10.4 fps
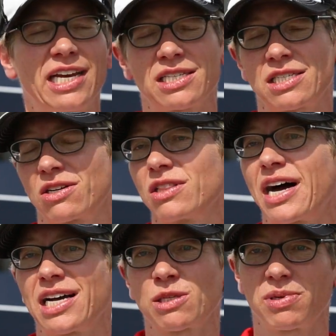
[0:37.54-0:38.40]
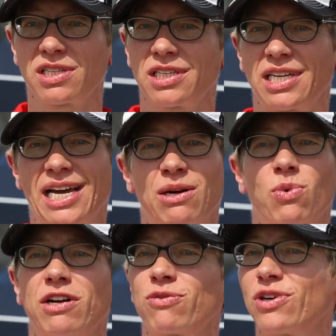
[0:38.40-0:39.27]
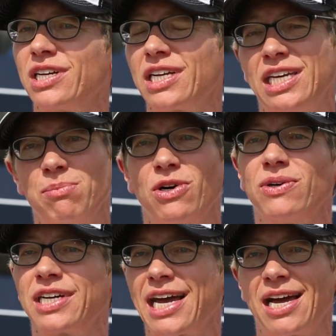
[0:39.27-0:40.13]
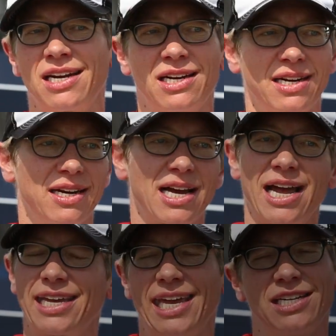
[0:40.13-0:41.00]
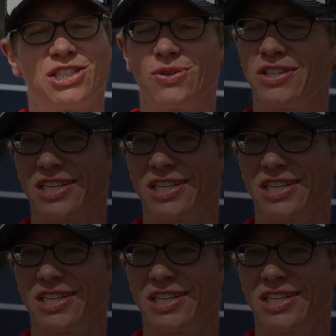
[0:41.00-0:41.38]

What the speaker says: he has to go to the hospital again? What if we're in chemo again and I can't do